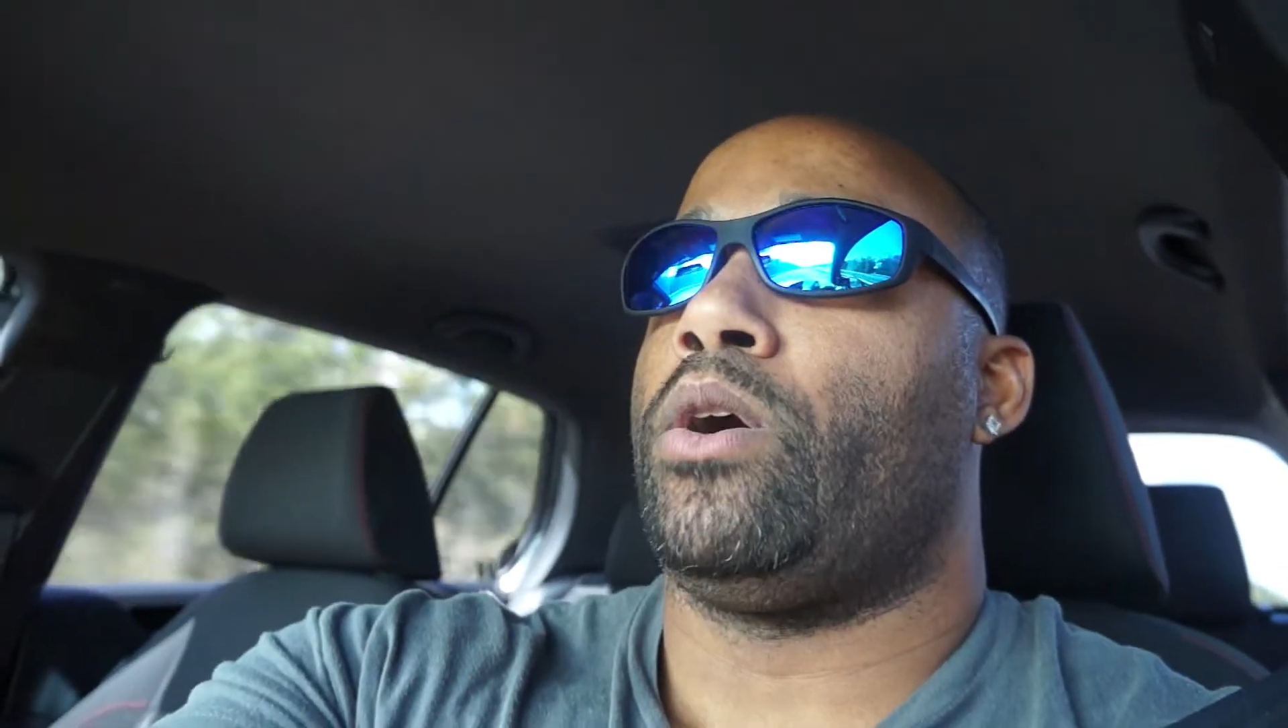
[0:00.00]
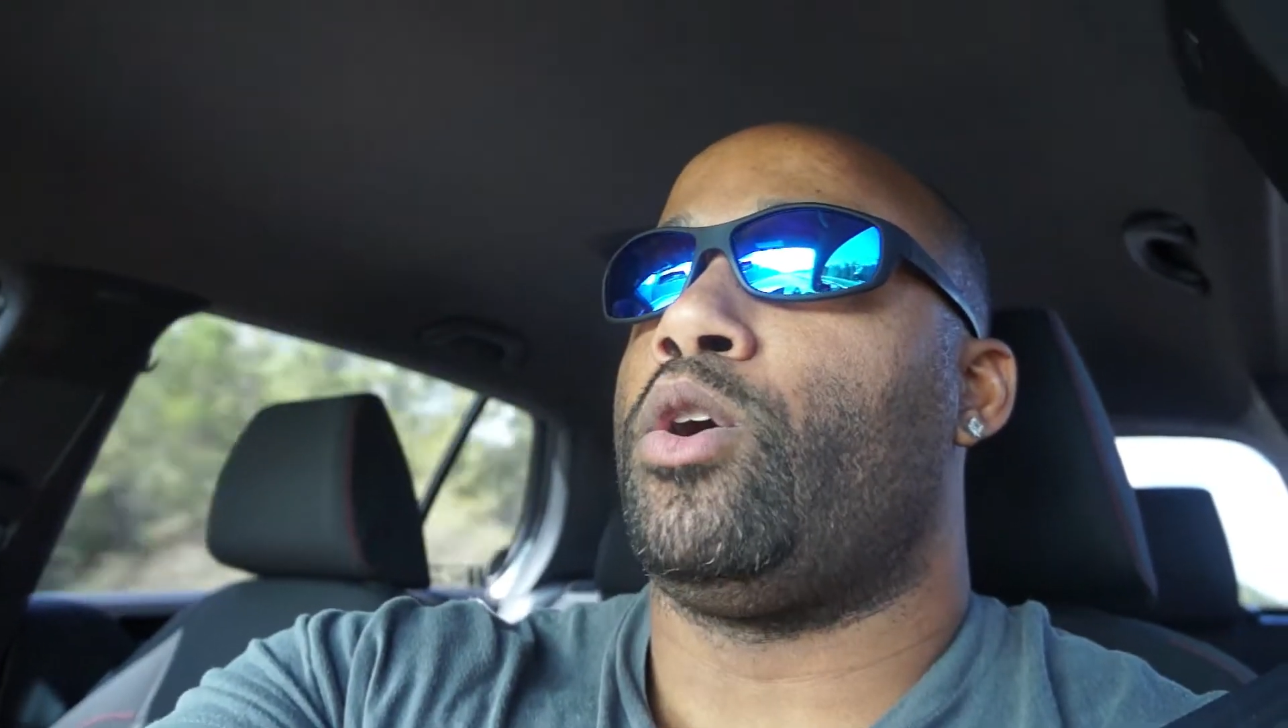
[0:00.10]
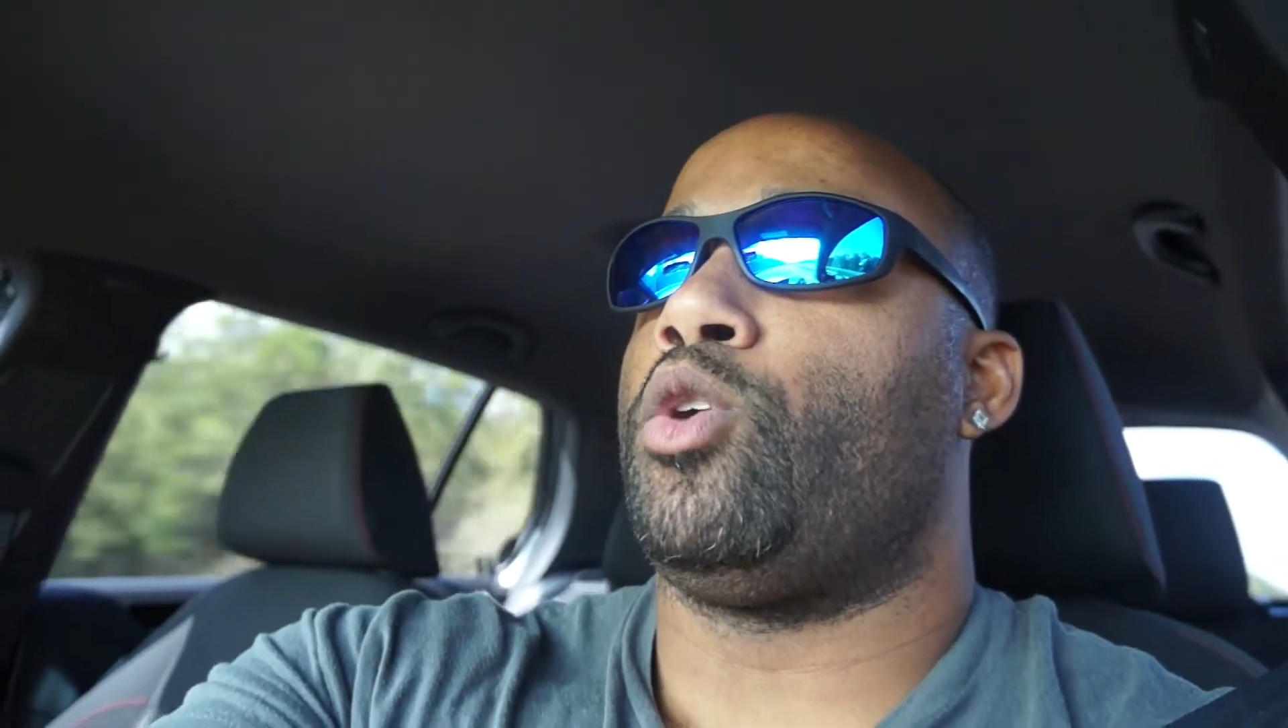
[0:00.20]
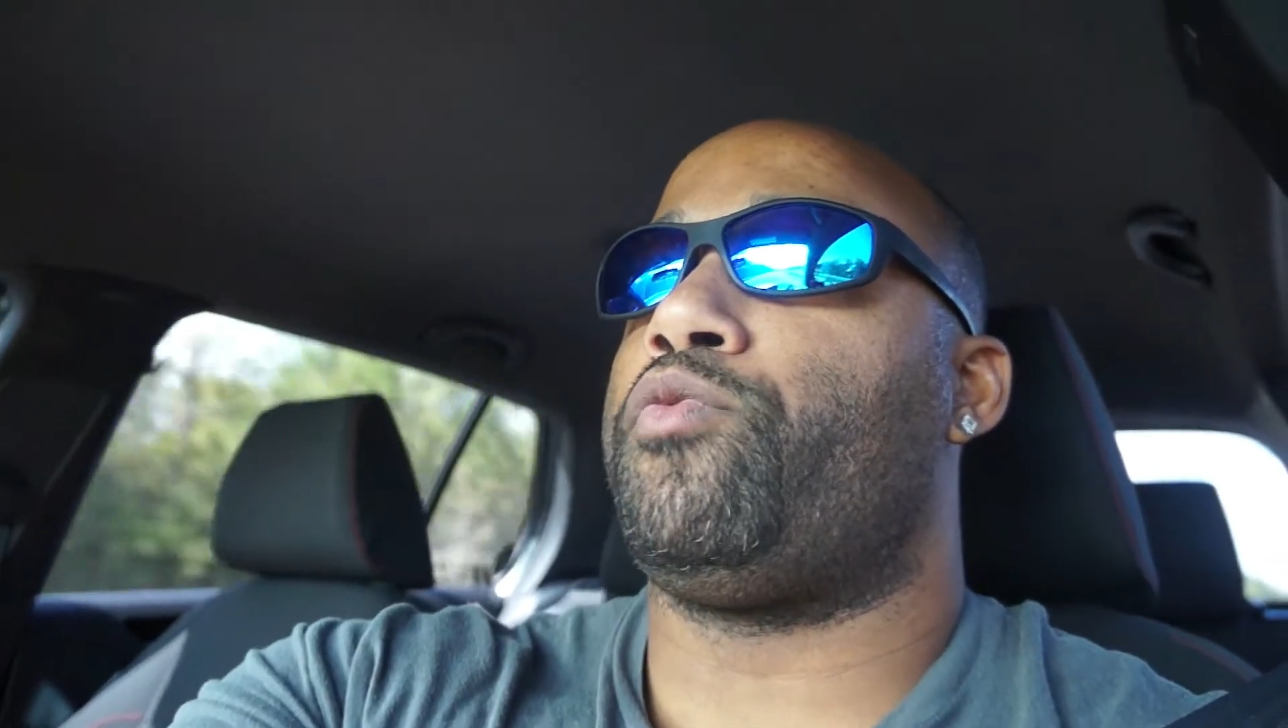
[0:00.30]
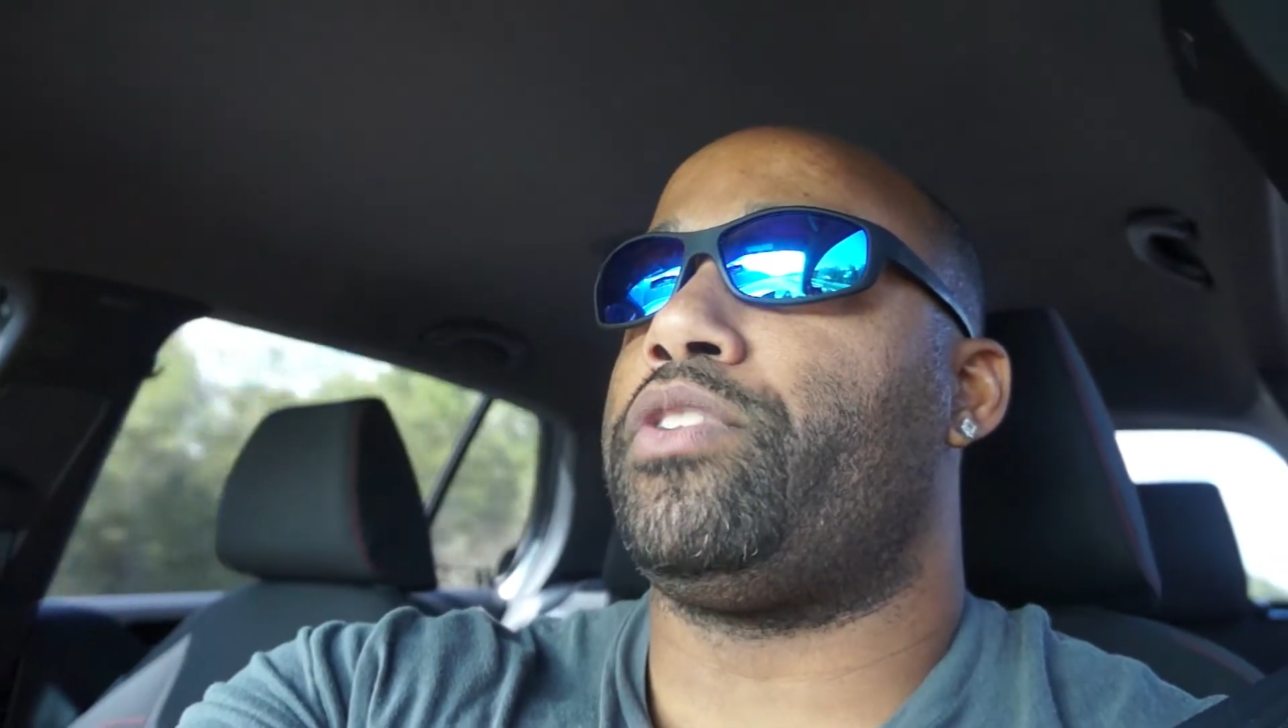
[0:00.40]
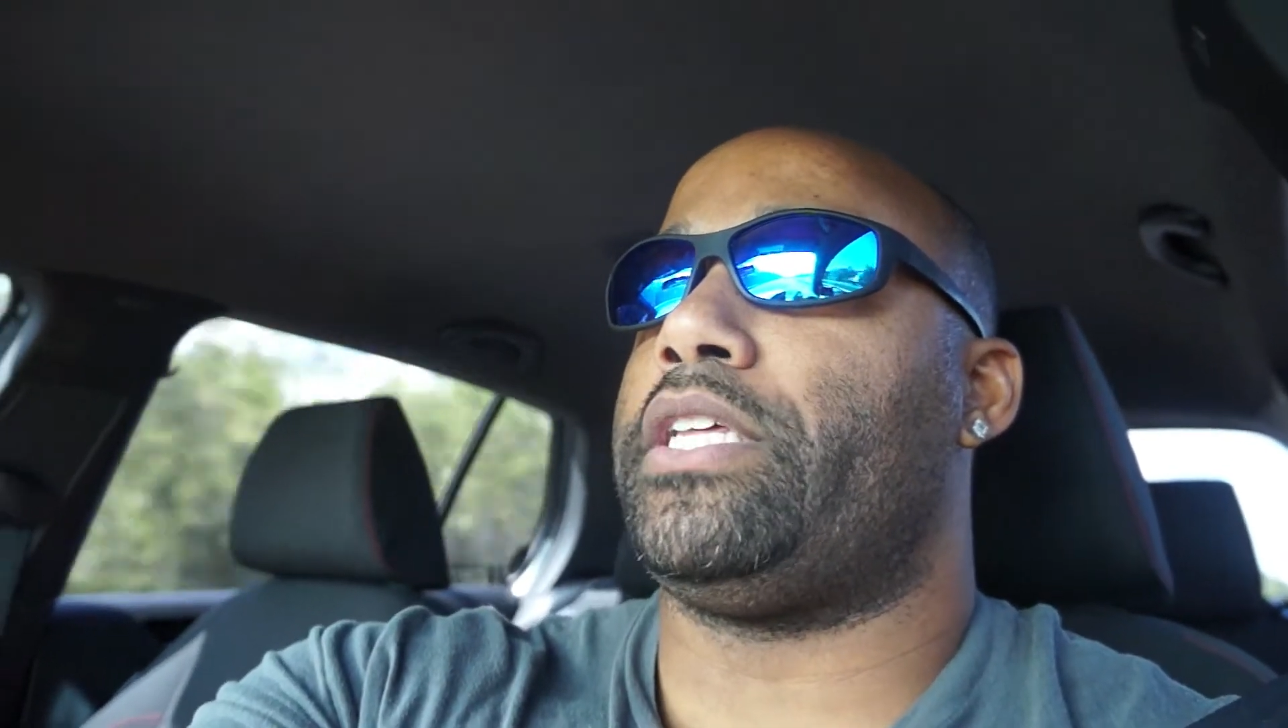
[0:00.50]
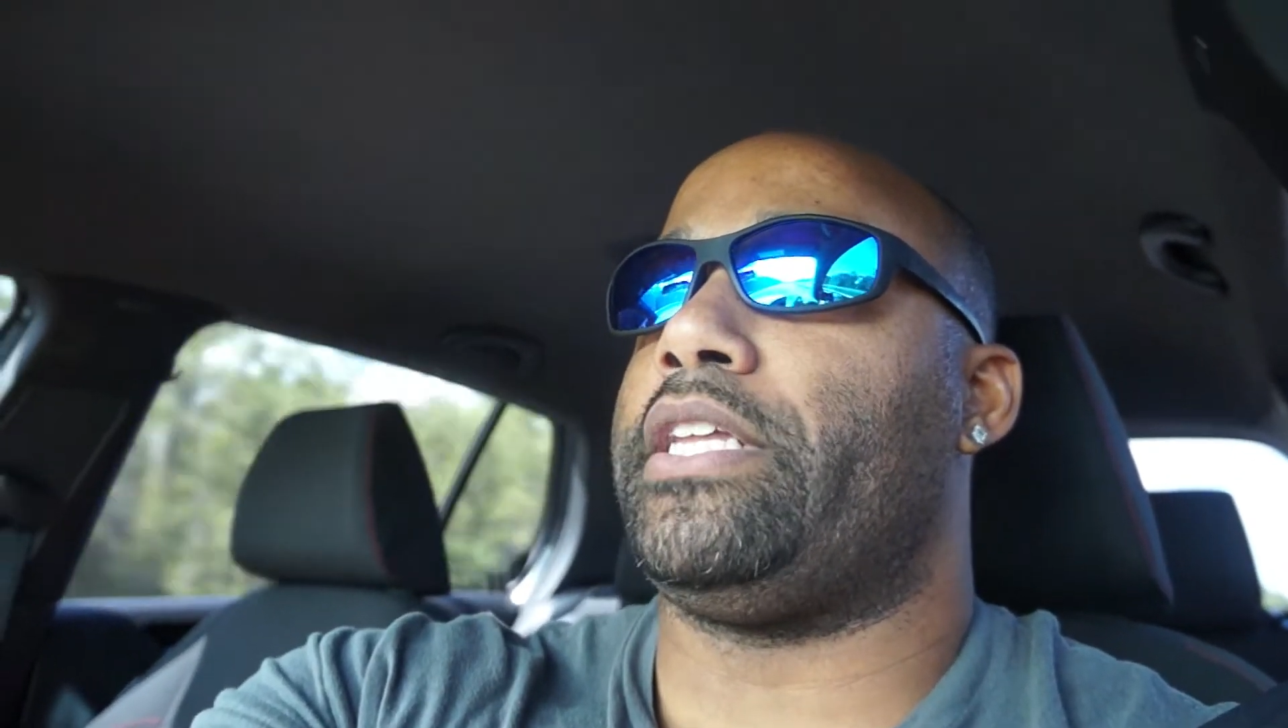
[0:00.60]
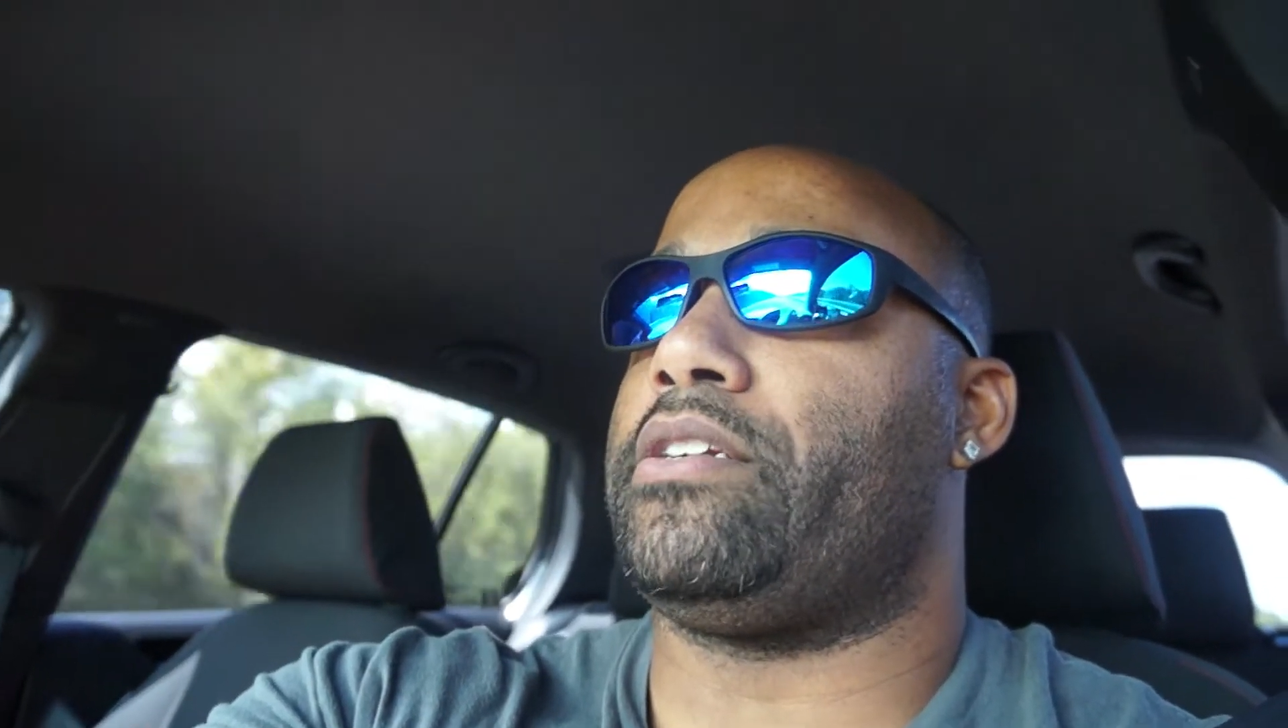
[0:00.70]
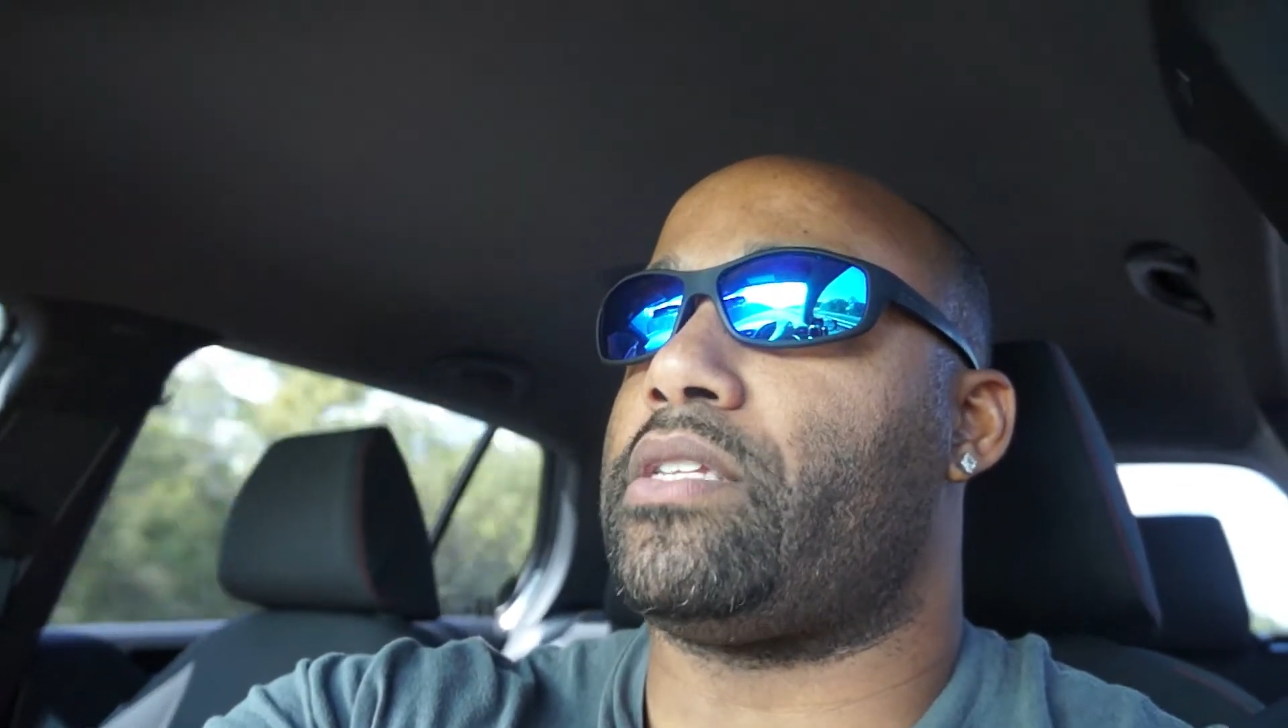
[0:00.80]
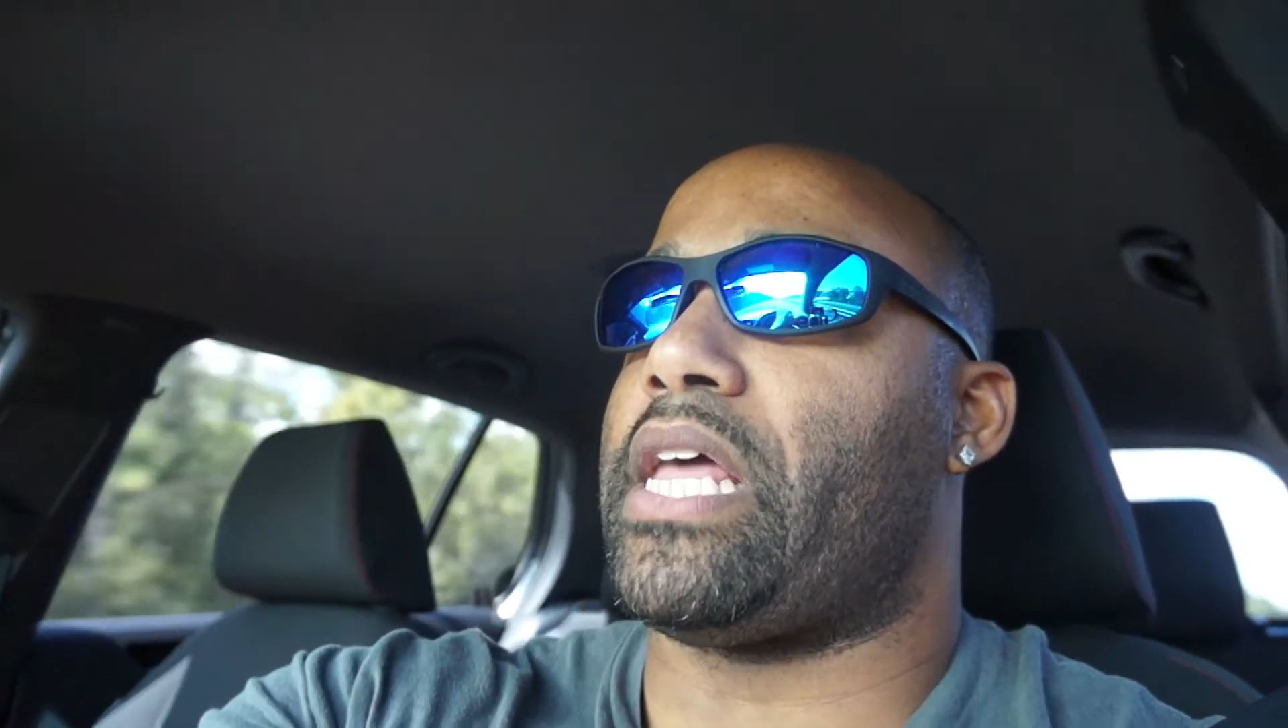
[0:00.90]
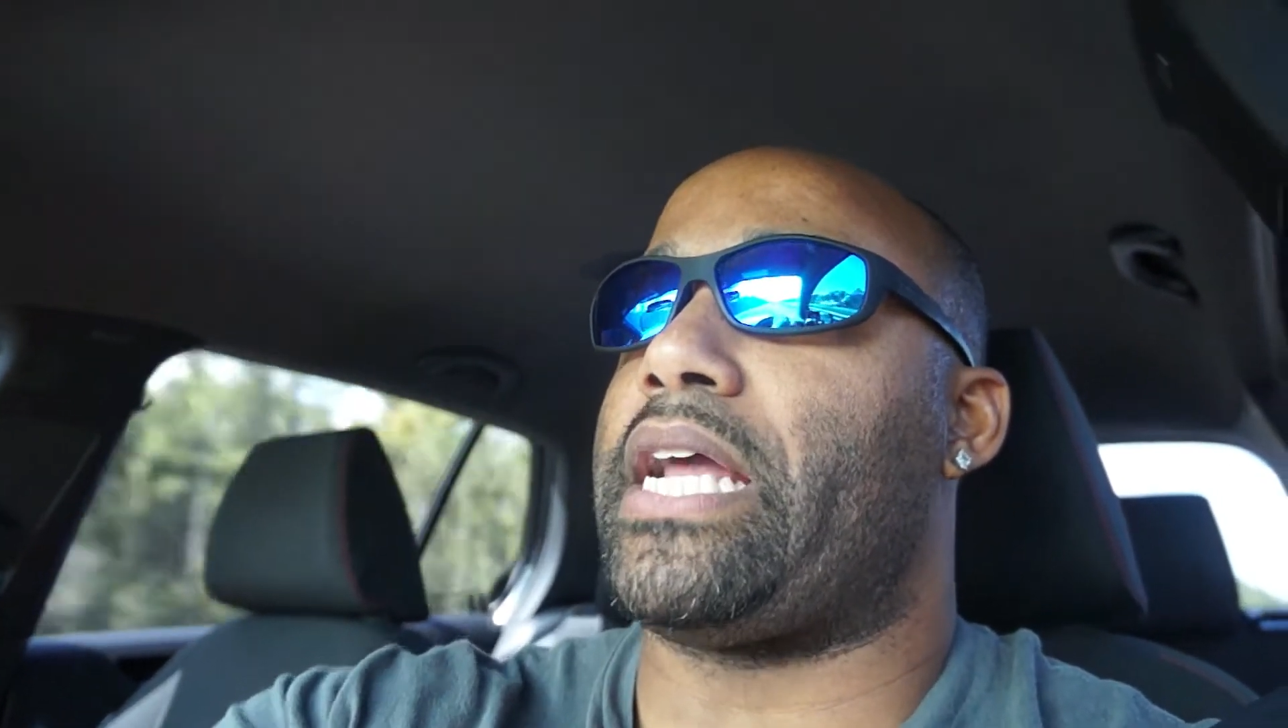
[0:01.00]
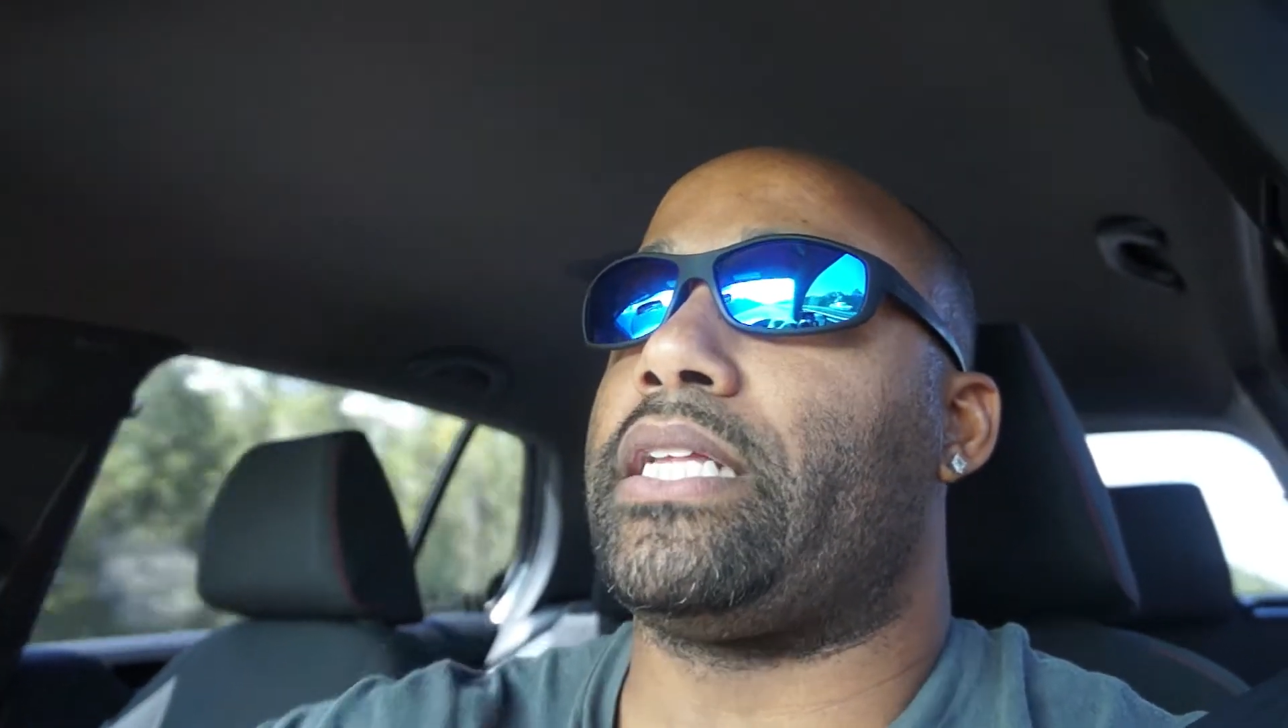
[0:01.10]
hopefully there's light